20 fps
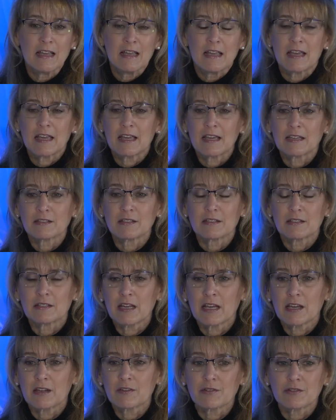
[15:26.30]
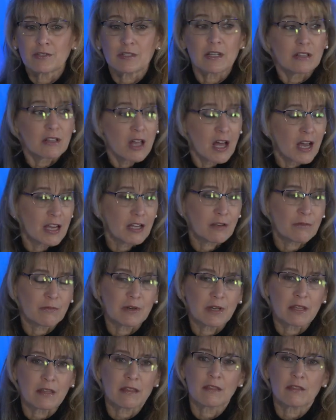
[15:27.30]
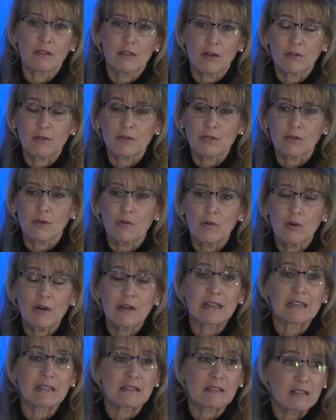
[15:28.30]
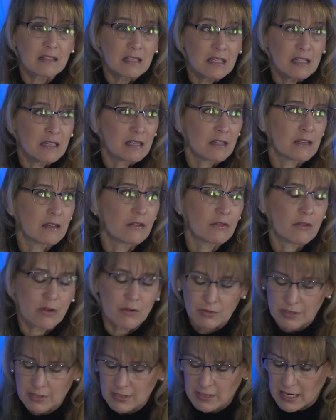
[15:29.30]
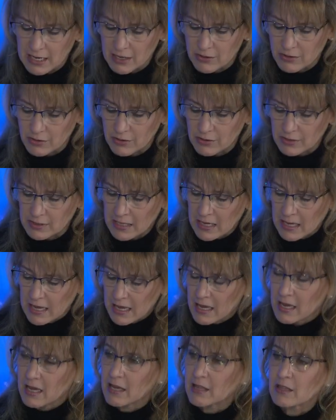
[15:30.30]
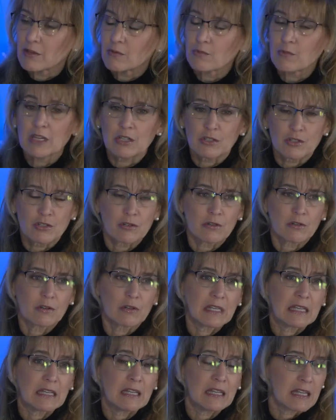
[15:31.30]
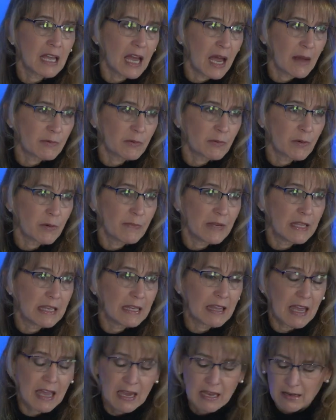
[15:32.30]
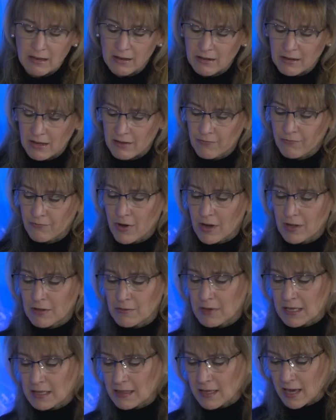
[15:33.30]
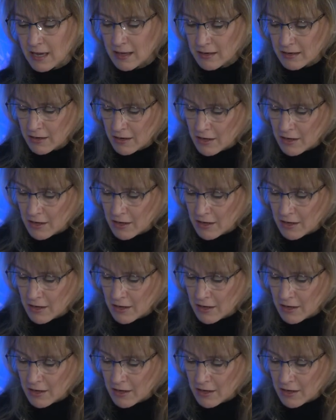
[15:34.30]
and standards aligned with those or exceeded those standards. And then we assured any gaps were mitigated. And following that,